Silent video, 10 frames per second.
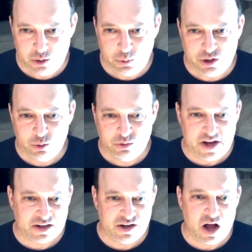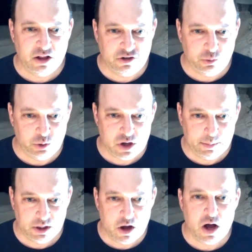You know, we knew technology would
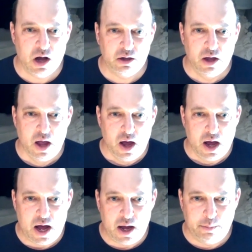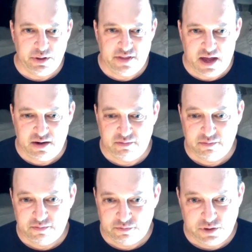come along, uh, but
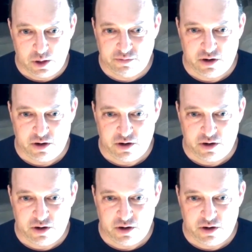then, you know,